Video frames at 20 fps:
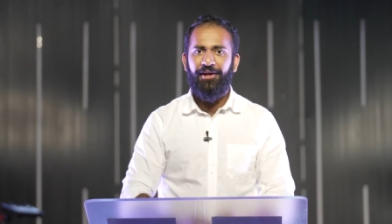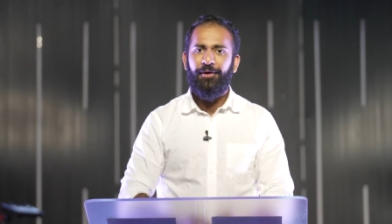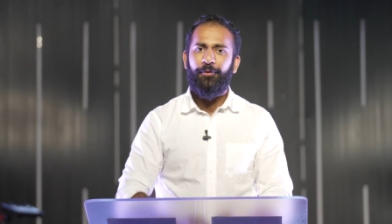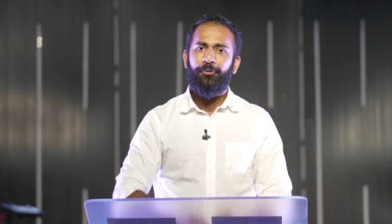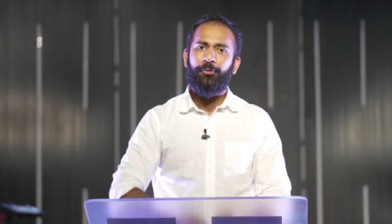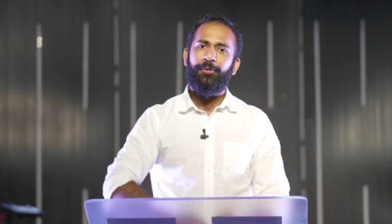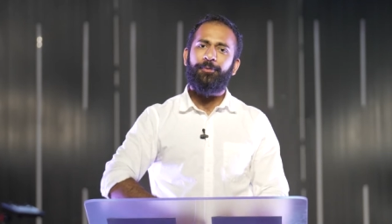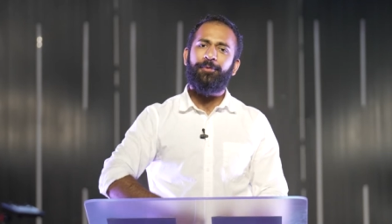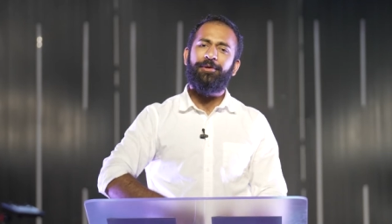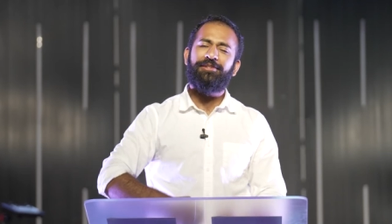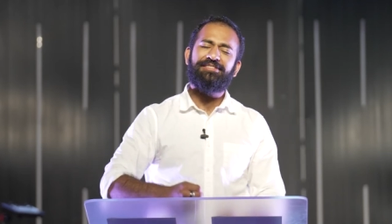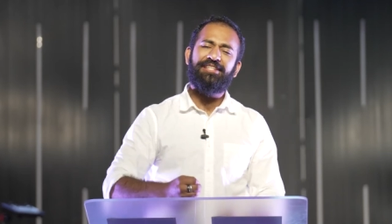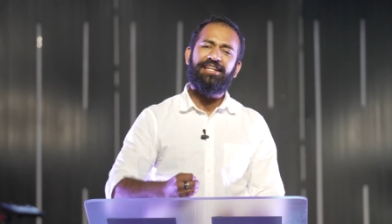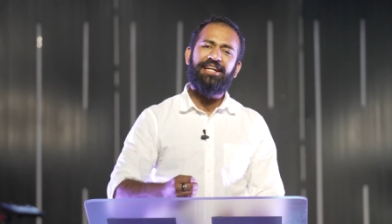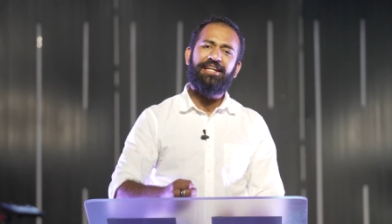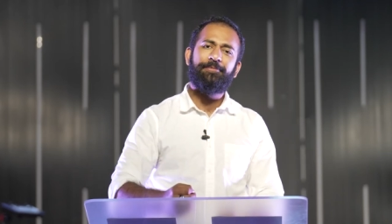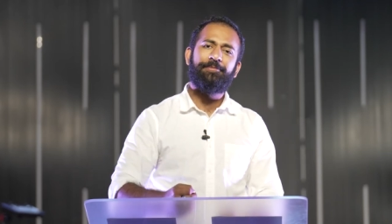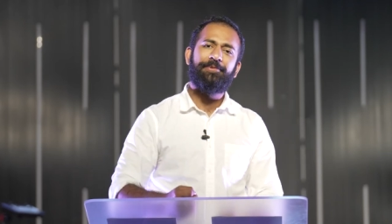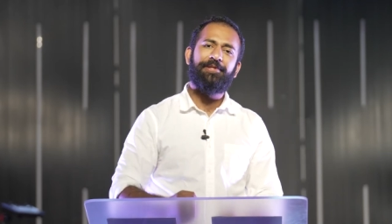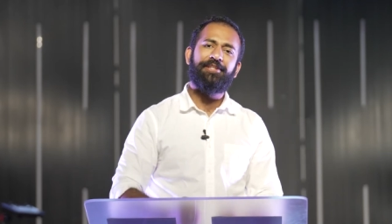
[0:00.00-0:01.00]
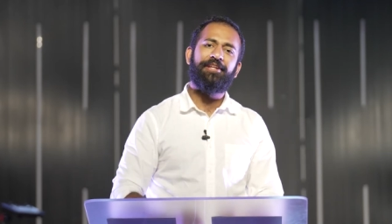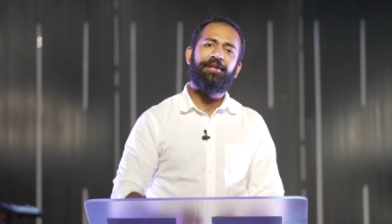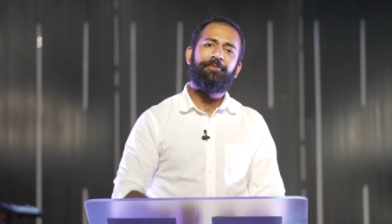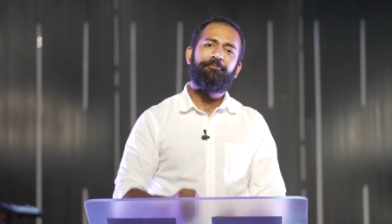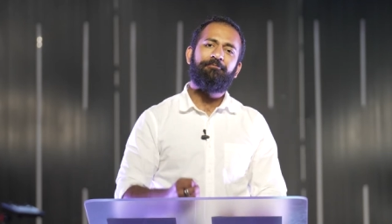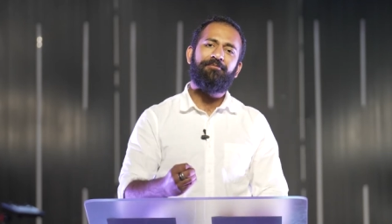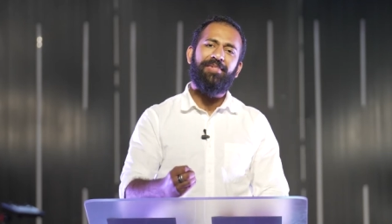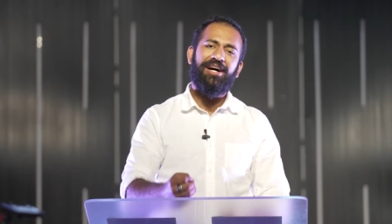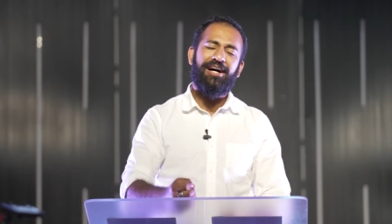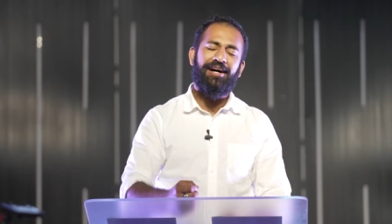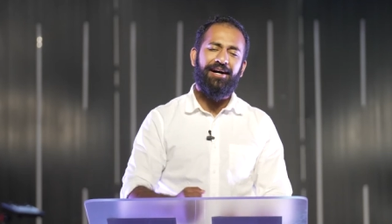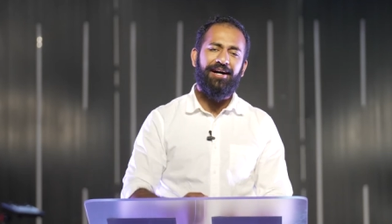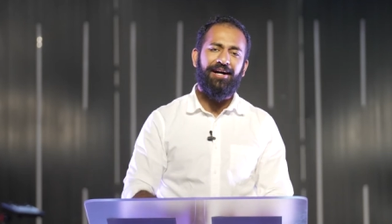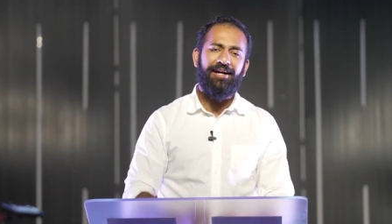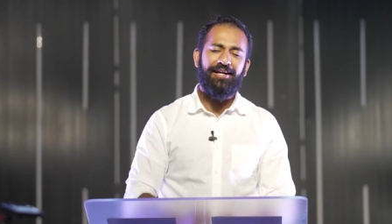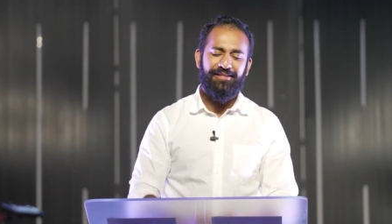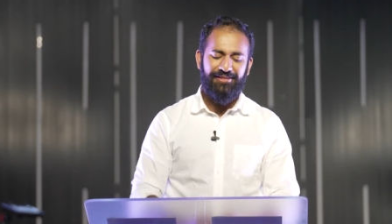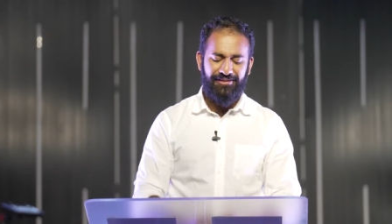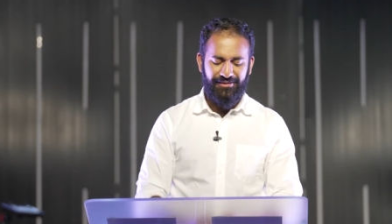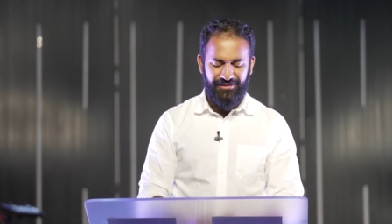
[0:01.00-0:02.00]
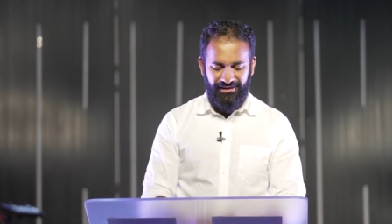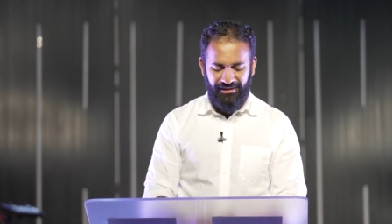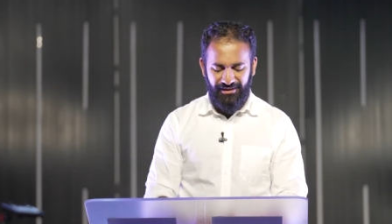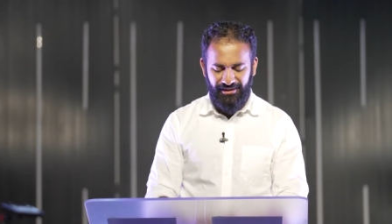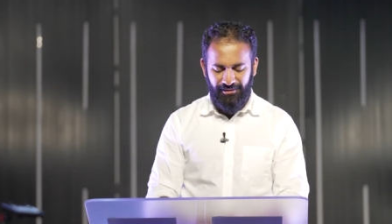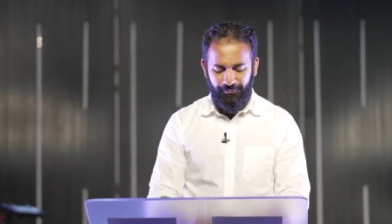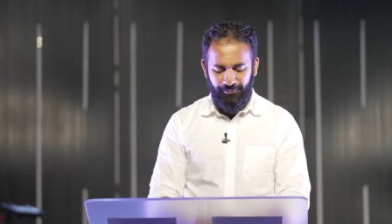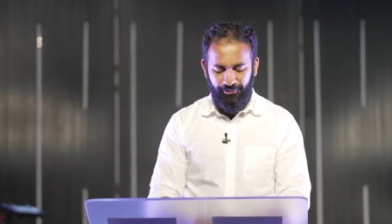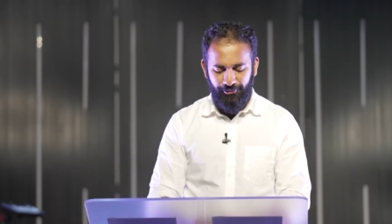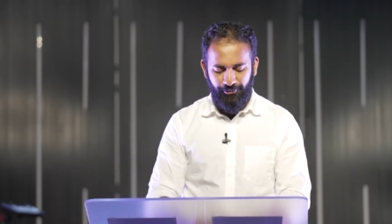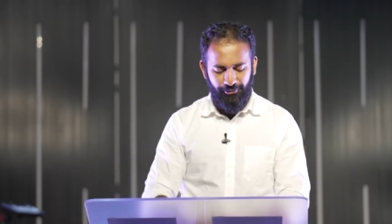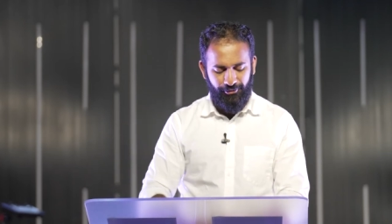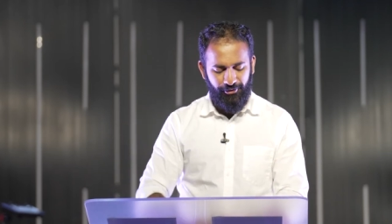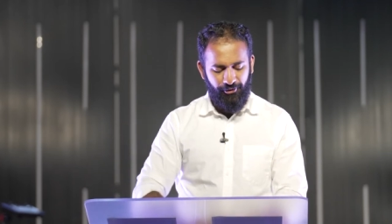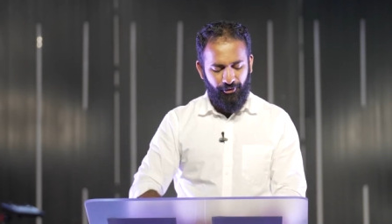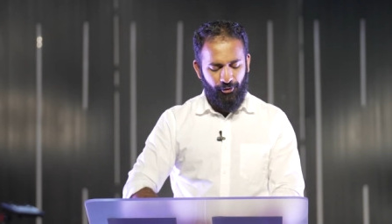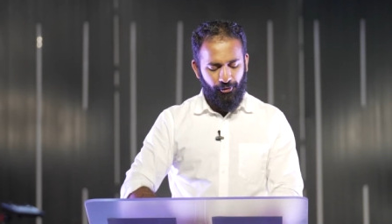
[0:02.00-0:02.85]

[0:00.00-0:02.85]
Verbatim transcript: when we're typing behind a keyboard,